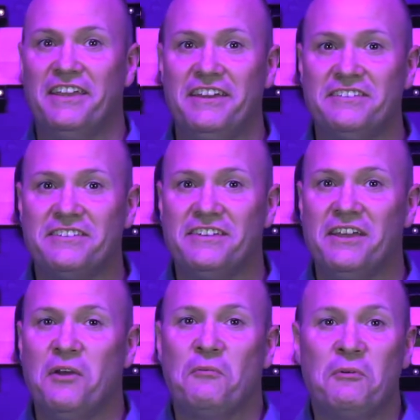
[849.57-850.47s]
Kids,
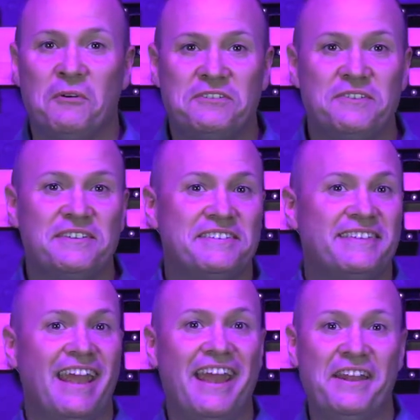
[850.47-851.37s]
we want you to
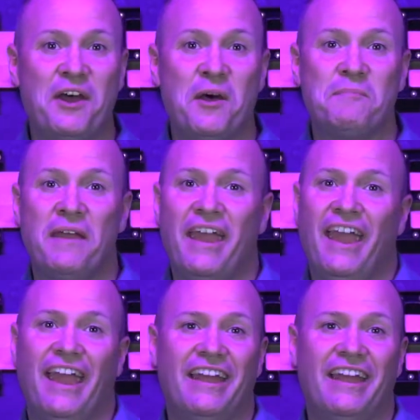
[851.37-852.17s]
stand up